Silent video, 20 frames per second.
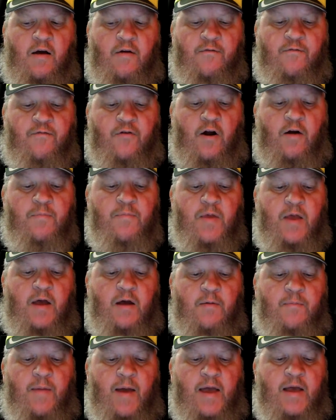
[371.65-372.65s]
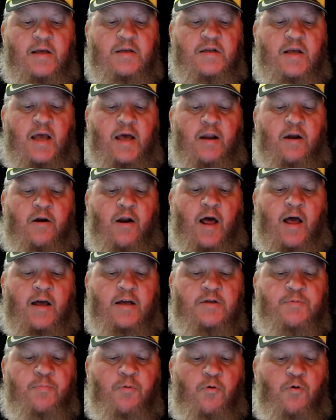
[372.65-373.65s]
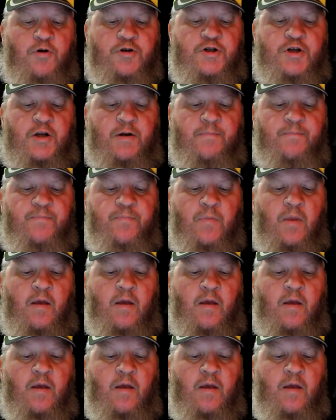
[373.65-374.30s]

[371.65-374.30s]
from them as Adonai's portion.